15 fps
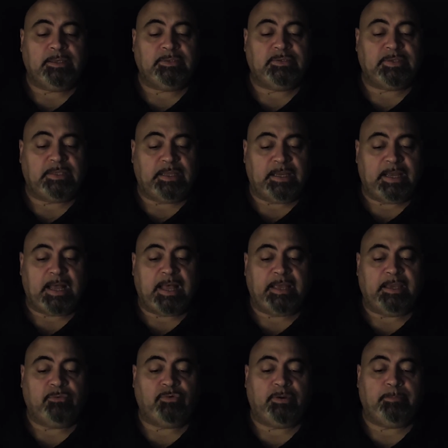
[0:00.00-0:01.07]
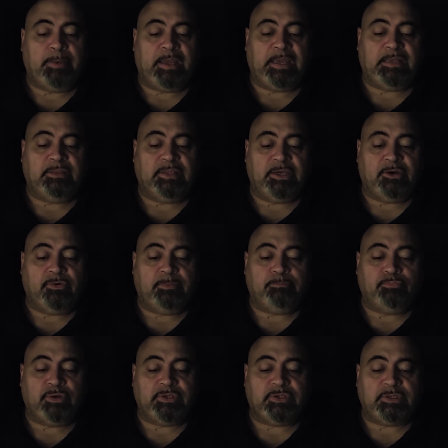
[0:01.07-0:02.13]
Zedekiah remained there in
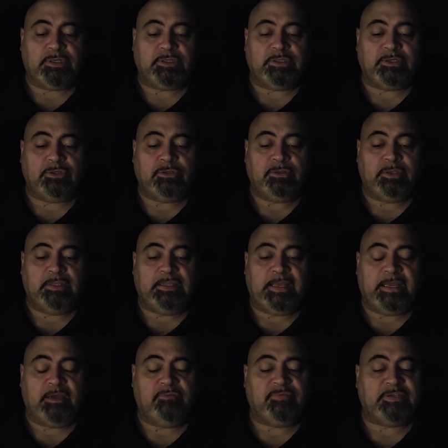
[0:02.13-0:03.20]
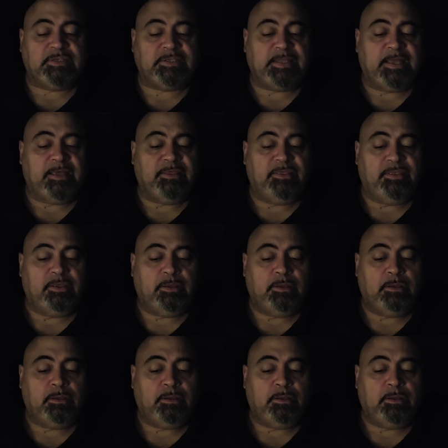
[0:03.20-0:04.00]
prison until the day of his death.